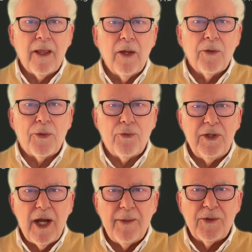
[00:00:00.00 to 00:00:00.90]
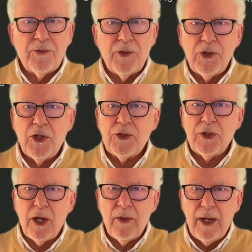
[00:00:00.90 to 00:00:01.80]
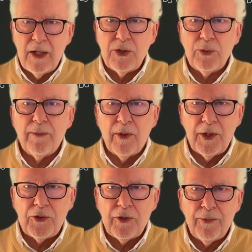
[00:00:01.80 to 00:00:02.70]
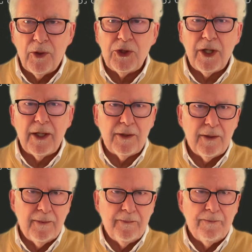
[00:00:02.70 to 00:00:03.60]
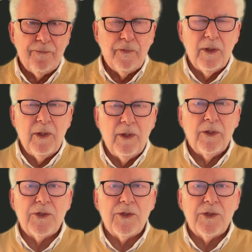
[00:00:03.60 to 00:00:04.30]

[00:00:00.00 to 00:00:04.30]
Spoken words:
The 3 types of research that go into a monitoring project: there's